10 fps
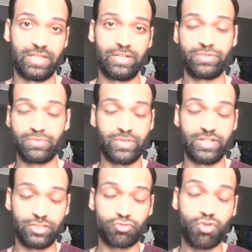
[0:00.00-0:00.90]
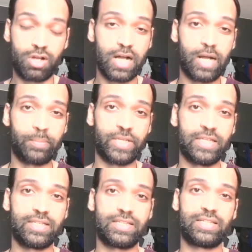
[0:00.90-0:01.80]
It was a very strong army.
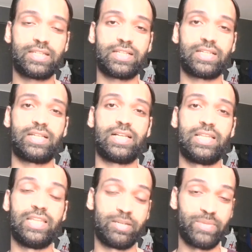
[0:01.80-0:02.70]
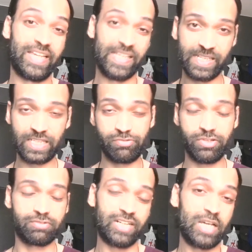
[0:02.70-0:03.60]
Let me again give you a
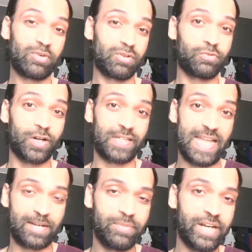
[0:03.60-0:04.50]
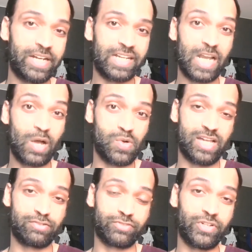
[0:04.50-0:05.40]
flavor of what that meant, and now I
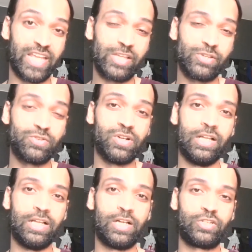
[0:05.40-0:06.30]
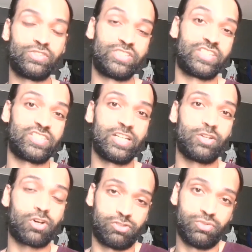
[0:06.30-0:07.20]
have to take you to
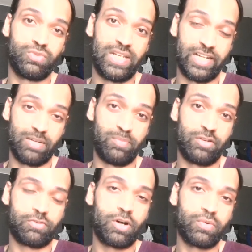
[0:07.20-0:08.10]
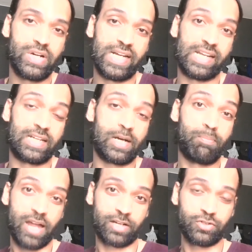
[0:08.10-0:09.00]
1602 a little bit forward, and I'll come
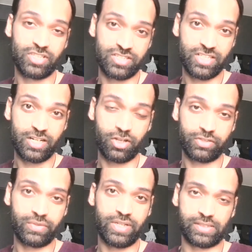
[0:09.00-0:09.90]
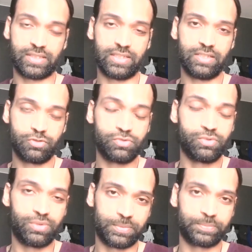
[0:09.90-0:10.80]
back to 1603
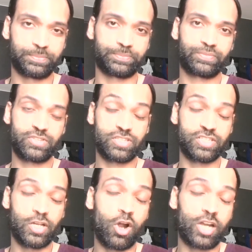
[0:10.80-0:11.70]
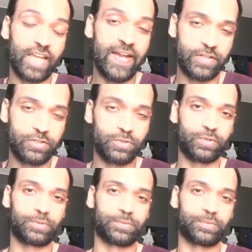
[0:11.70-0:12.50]
soon, 1608 soon.